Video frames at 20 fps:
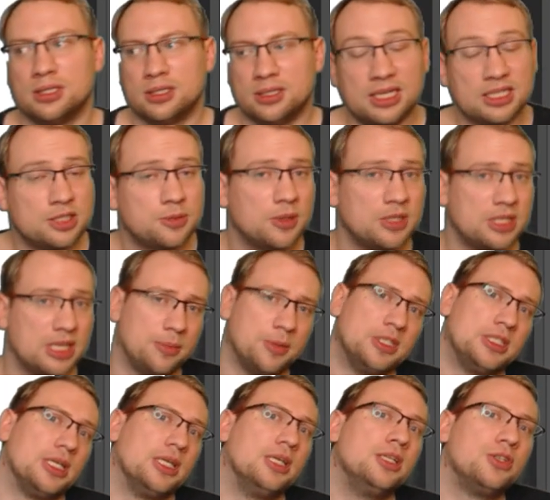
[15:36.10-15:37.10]
that's what
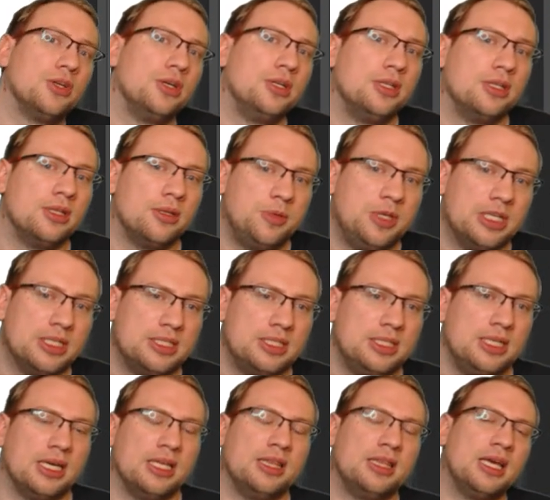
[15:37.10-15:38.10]
happens internally in the
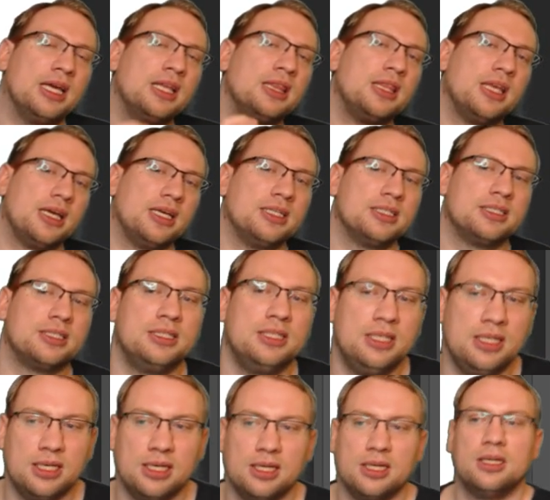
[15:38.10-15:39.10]
PLC. And then there is
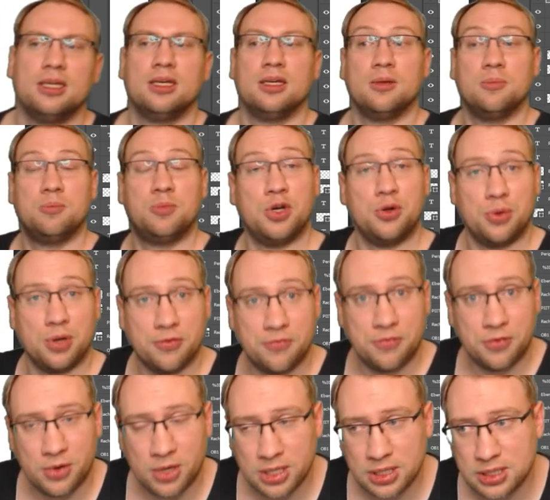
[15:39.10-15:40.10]
the
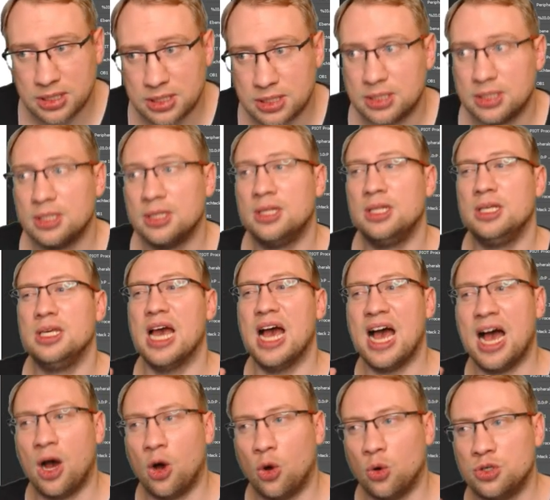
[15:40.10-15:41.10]
peripherals, the
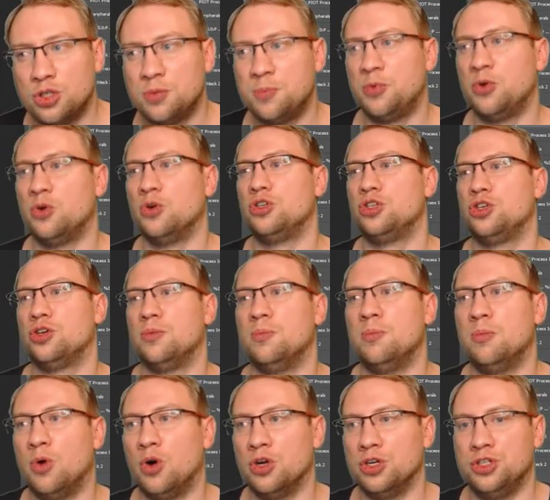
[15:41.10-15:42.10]
output
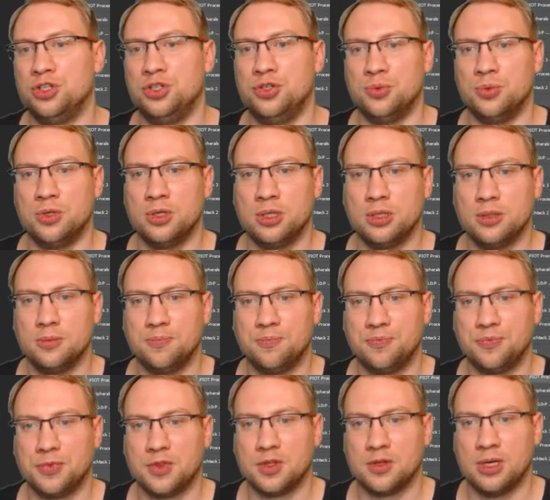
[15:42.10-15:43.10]
module.
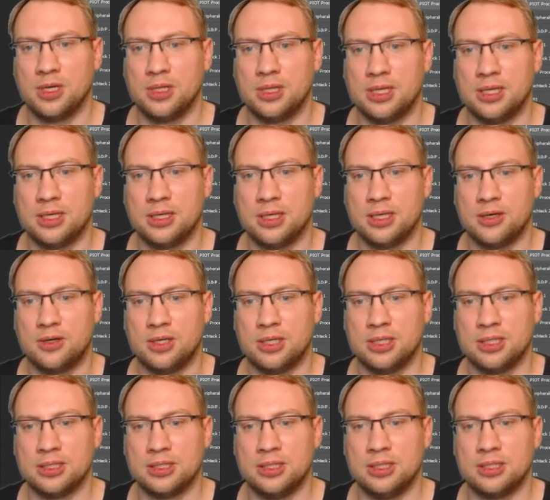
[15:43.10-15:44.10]
Right, then there
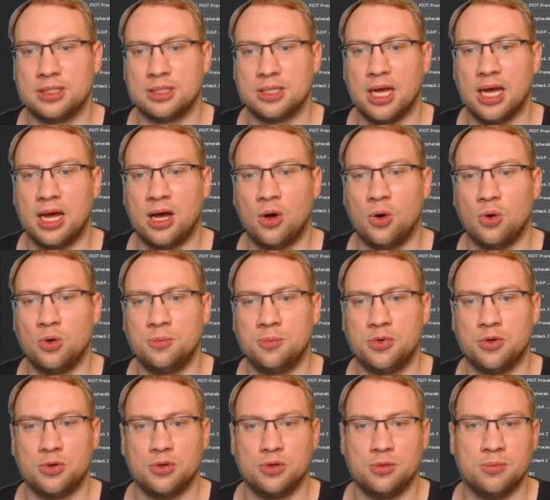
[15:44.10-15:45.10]
is this
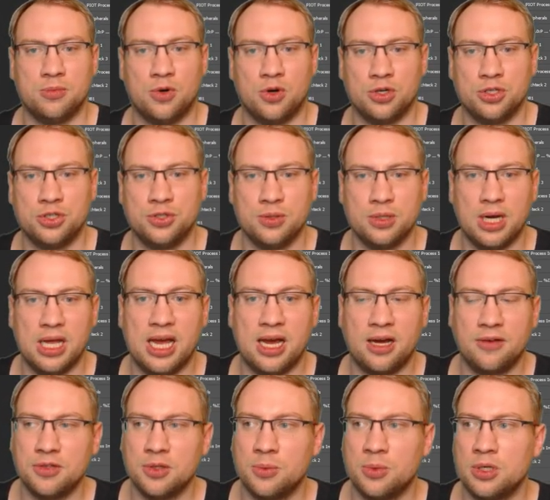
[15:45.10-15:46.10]
output module
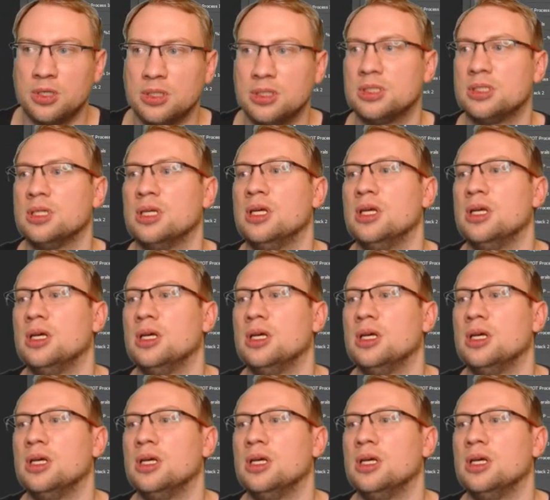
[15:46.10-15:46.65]
afterwards.